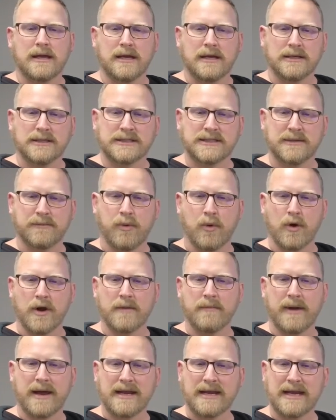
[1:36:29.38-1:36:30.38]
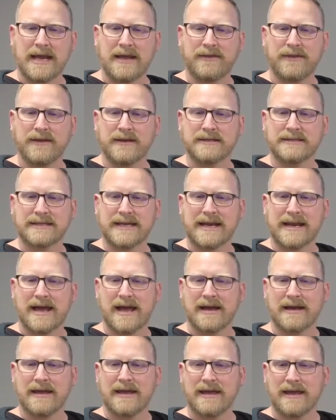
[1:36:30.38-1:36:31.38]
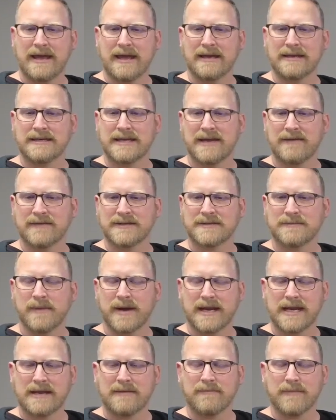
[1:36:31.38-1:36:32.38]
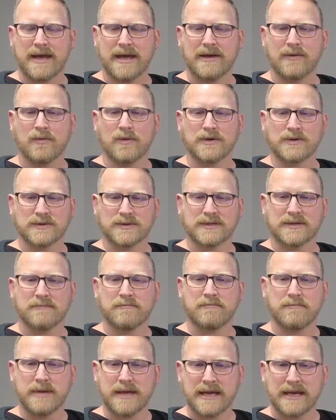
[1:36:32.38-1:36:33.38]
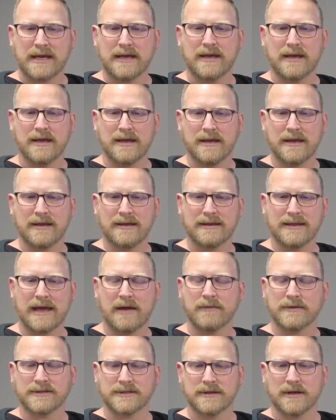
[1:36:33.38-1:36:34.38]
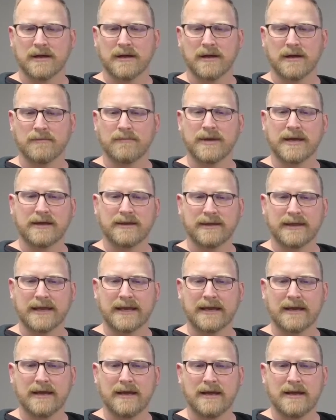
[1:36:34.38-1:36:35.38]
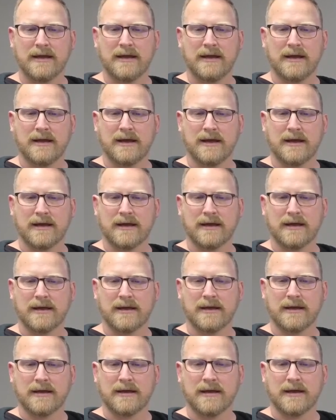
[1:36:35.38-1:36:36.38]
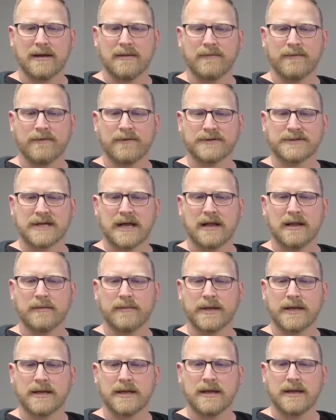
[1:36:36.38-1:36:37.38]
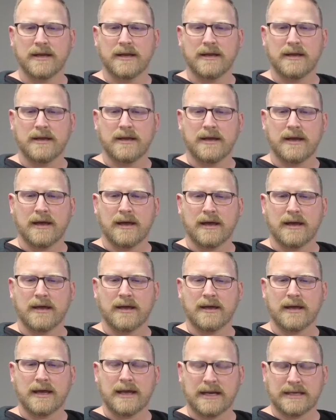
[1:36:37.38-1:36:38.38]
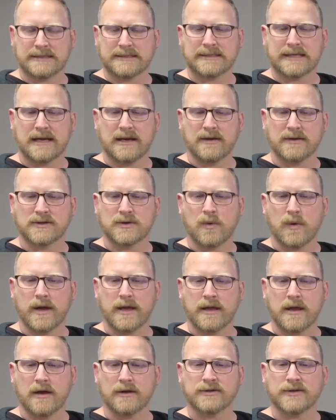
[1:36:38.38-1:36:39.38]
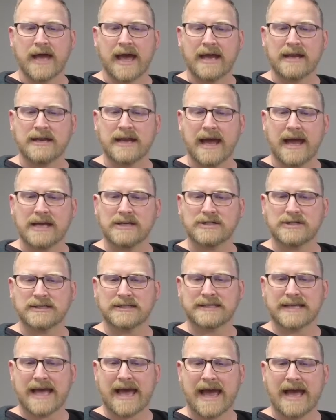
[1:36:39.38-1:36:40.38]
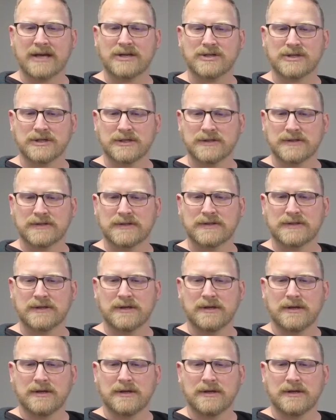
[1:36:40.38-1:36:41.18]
Supported by Nathan, Zadok, and David's mighty men, which was a big thing for Solomon. And as I said, he was quite young. So Adonijah's actions